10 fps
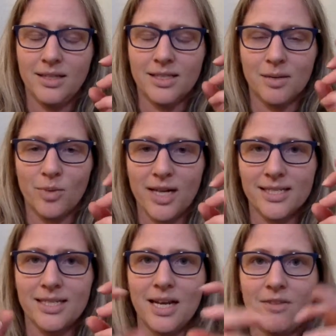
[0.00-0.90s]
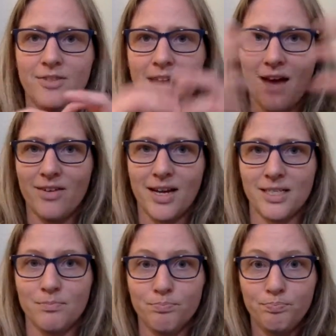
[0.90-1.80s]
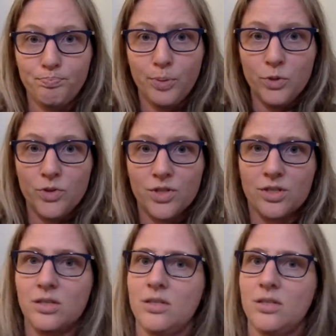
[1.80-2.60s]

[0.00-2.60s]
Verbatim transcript: It's compressed enough to have a nice boost